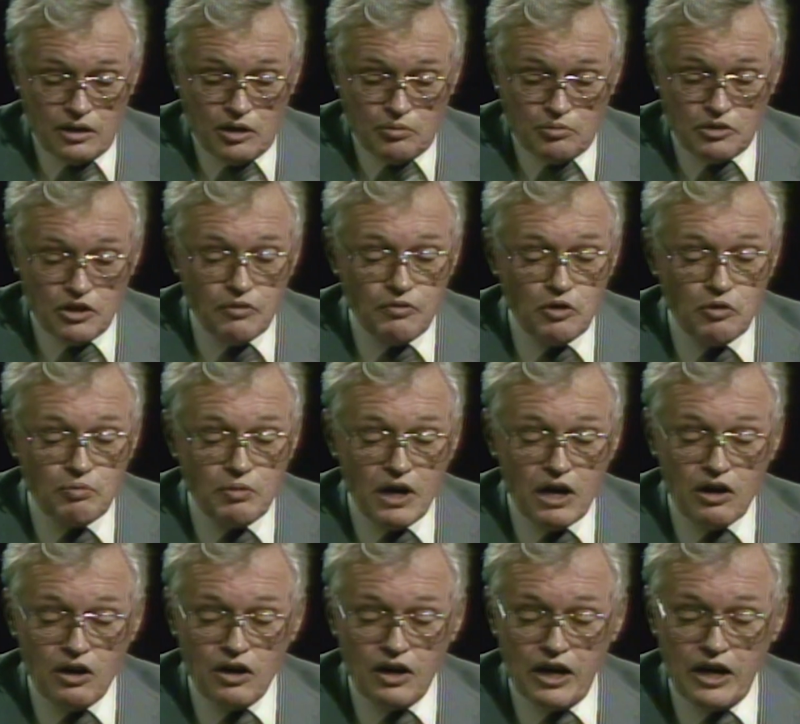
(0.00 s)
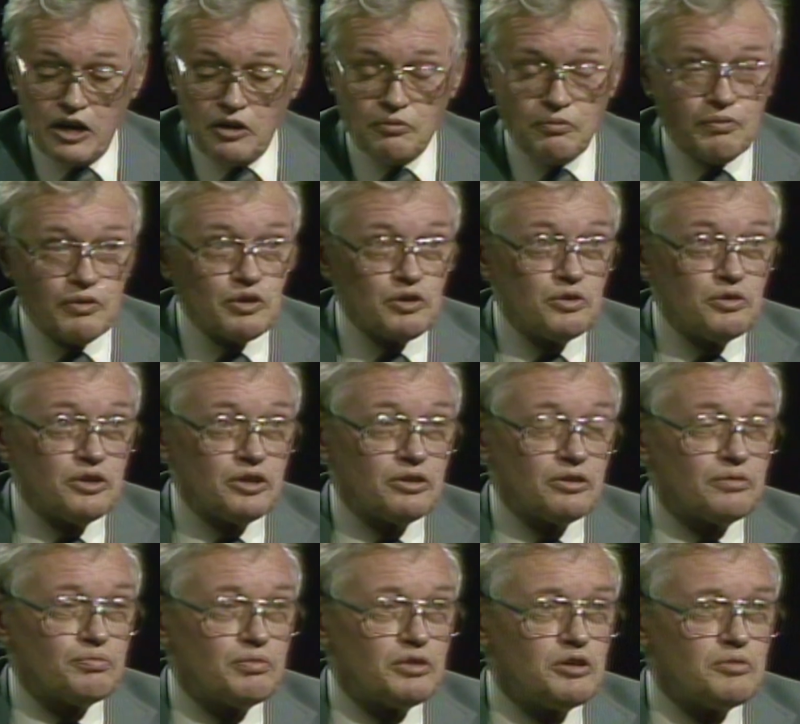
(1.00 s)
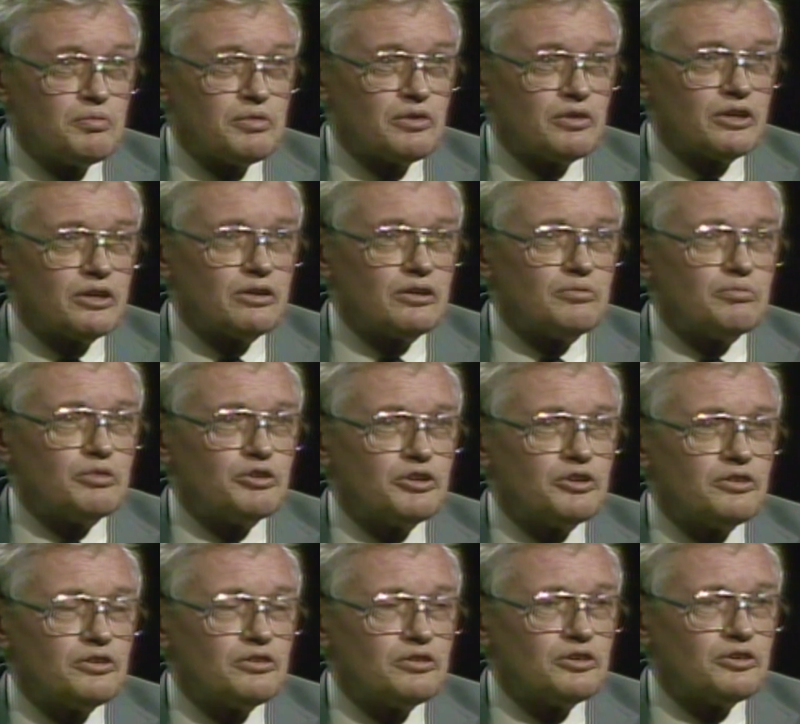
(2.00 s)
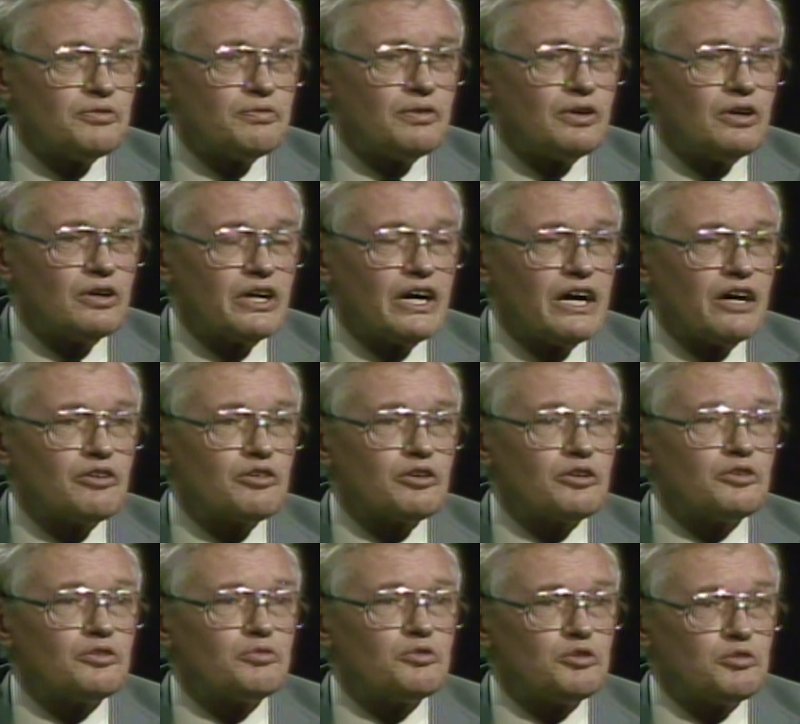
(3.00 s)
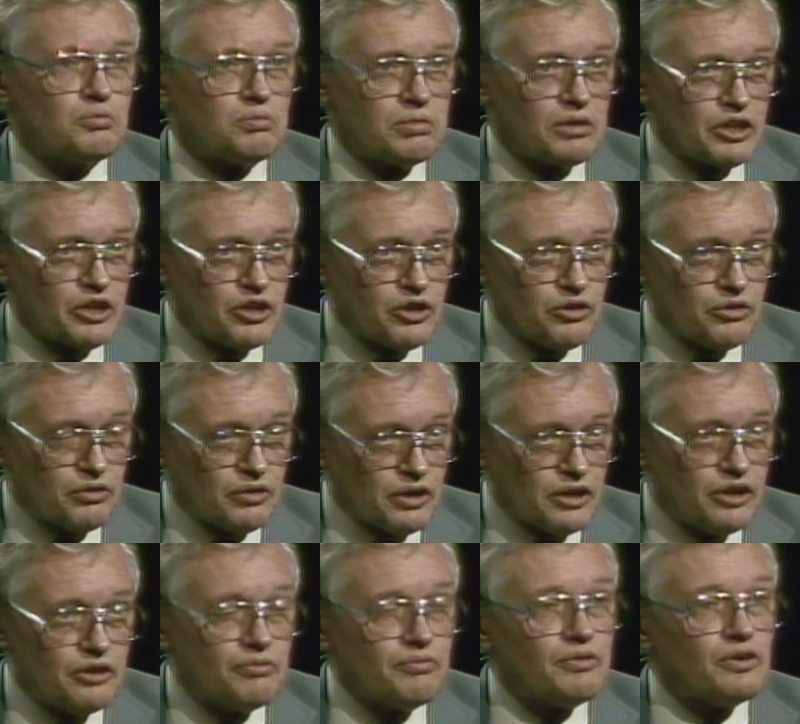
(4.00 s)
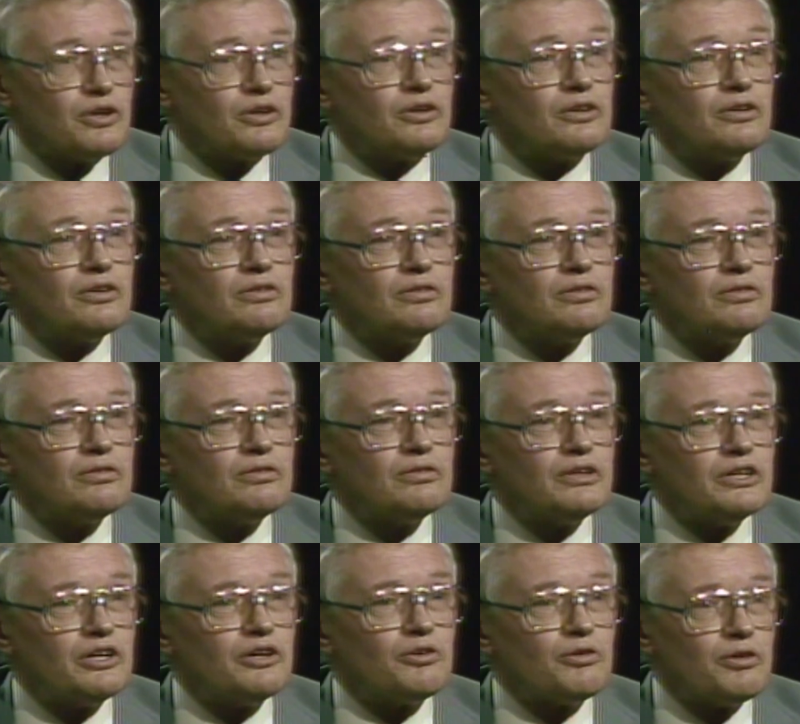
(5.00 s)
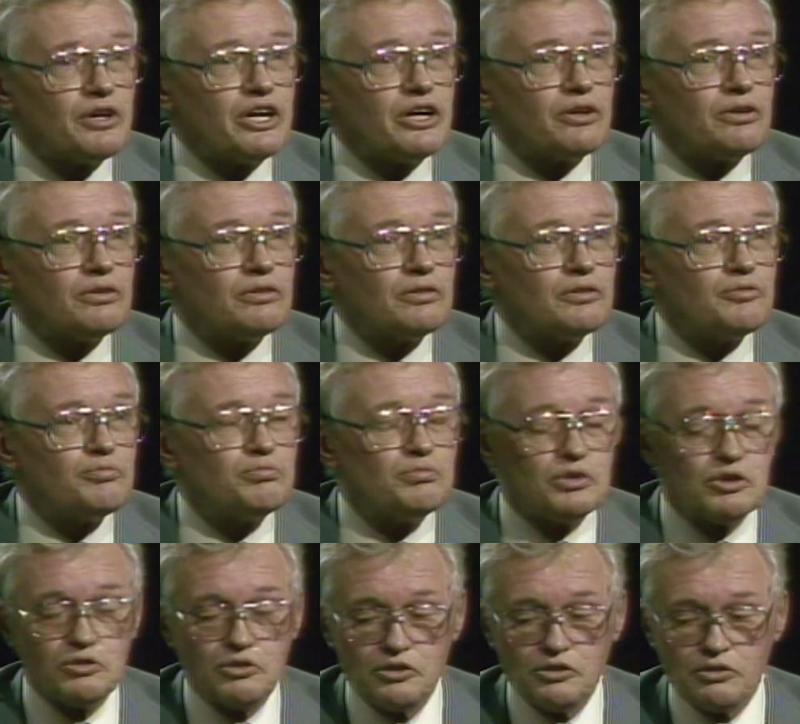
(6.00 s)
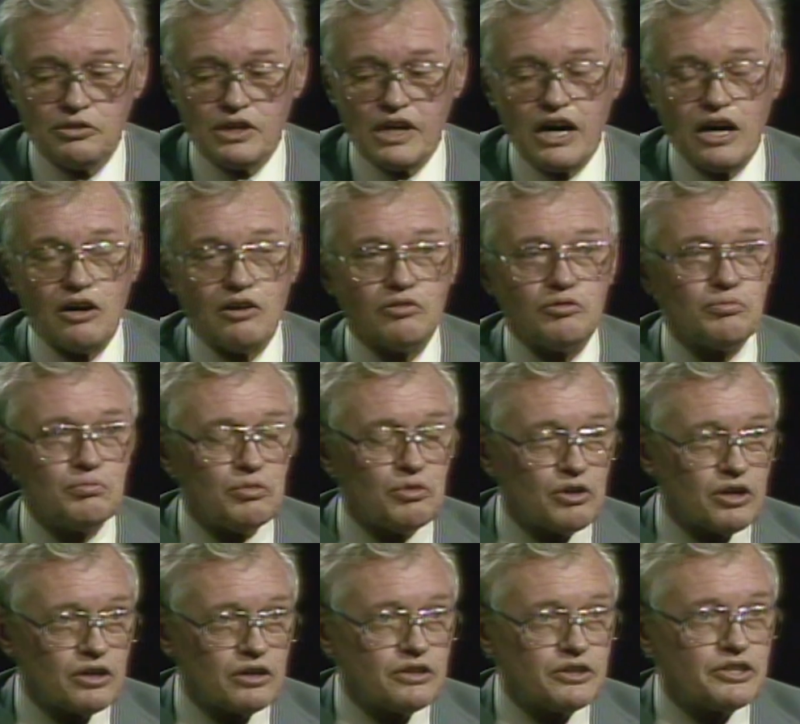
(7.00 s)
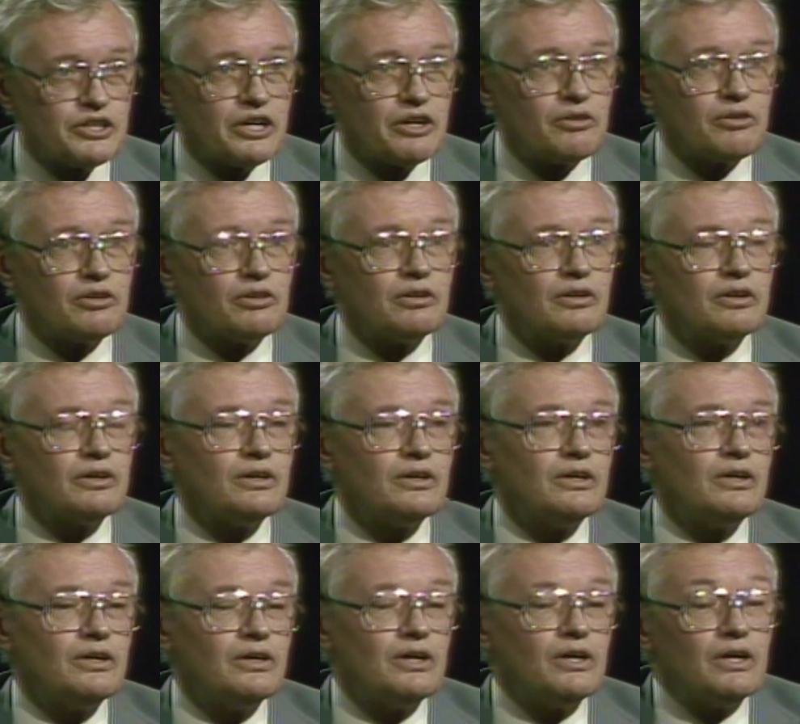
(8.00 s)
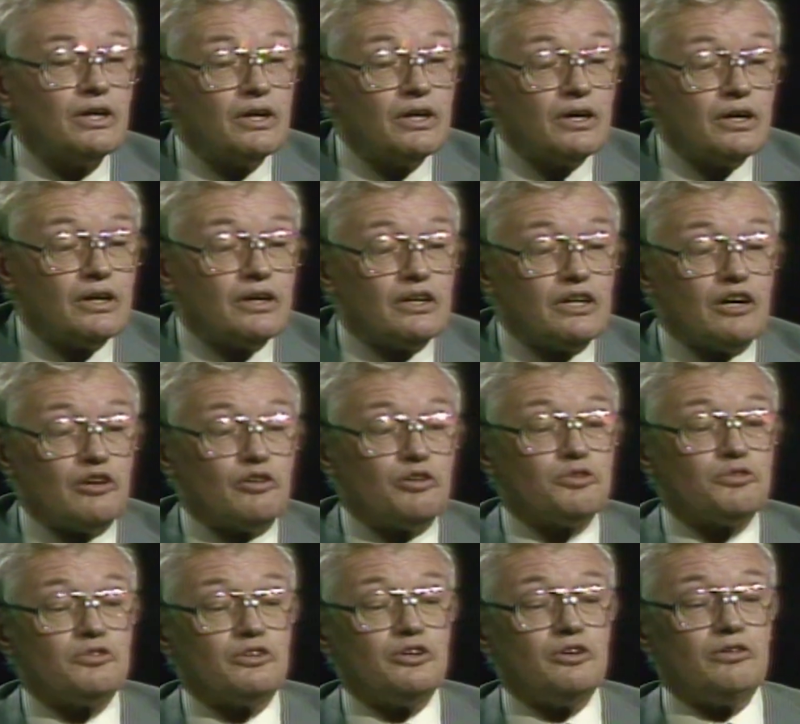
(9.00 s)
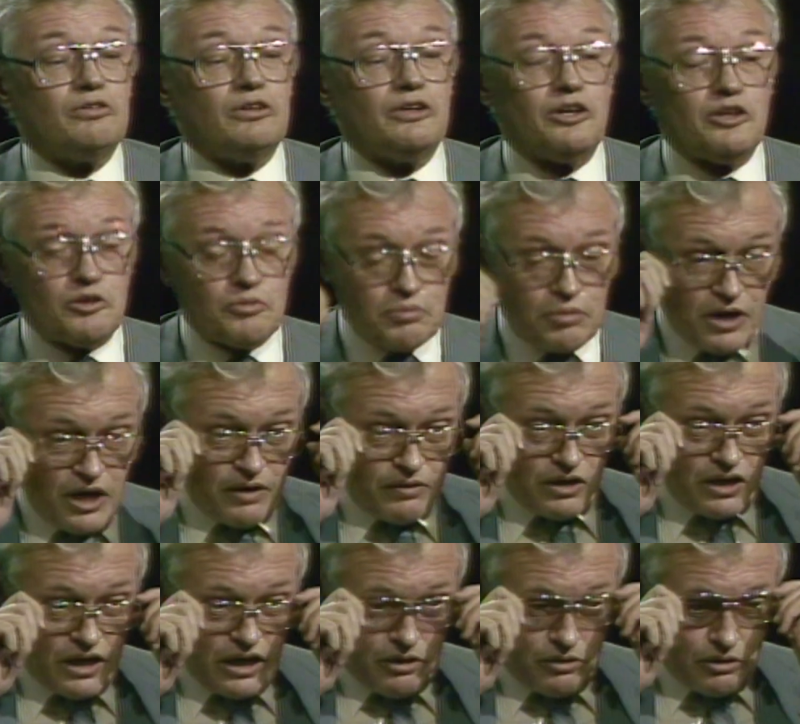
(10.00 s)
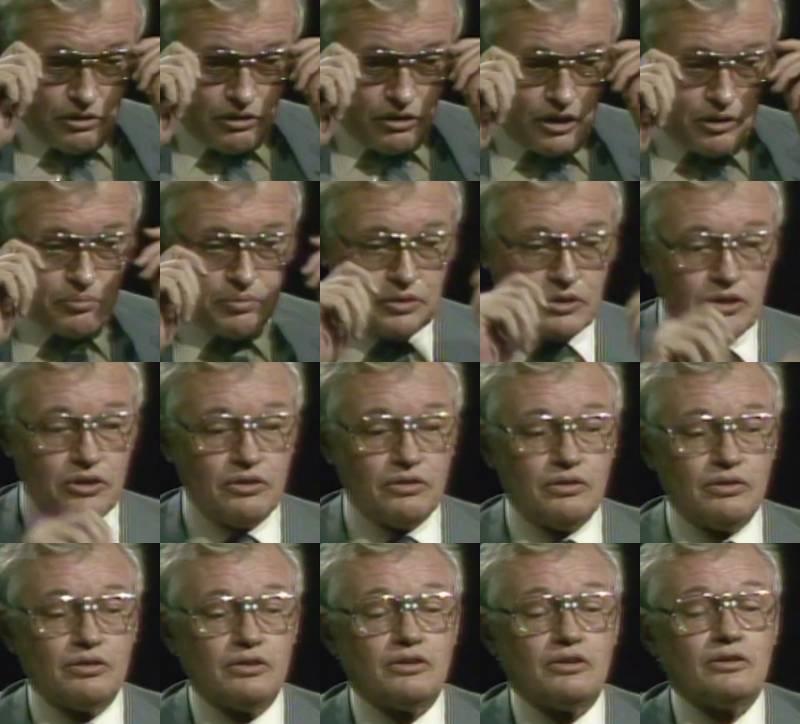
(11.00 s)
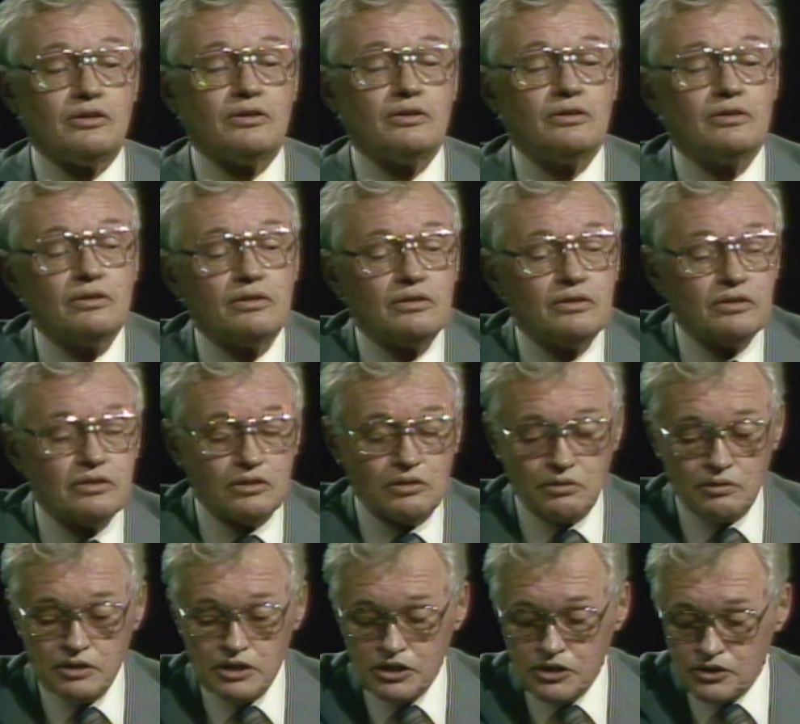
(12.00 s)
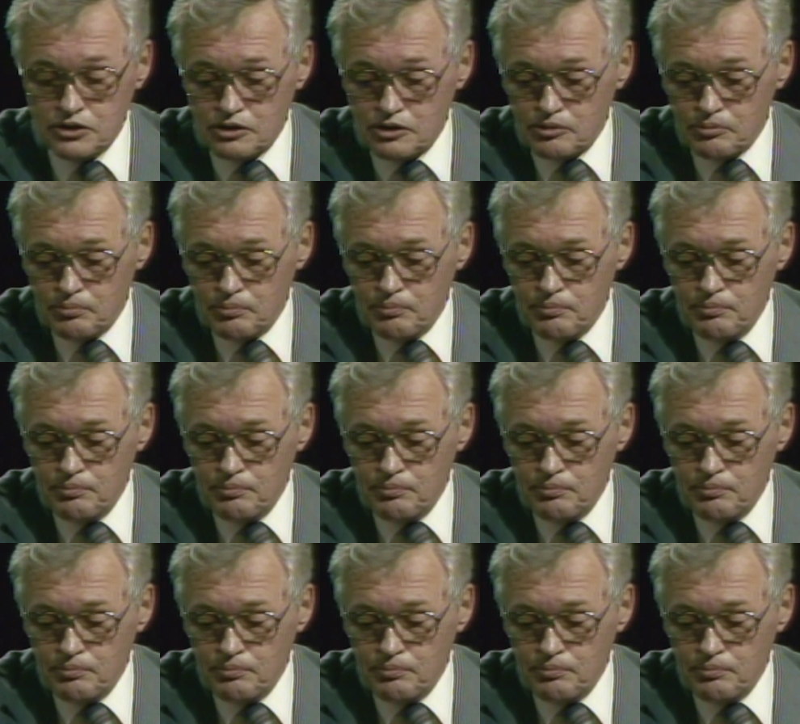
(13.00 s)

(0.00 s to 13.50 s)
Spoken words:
Pacific Power and Light flew its people into Boise this fall to ask us to please invert their rates. Puget Sound, Portland General. Now, those are the only other private hydro companies in the region.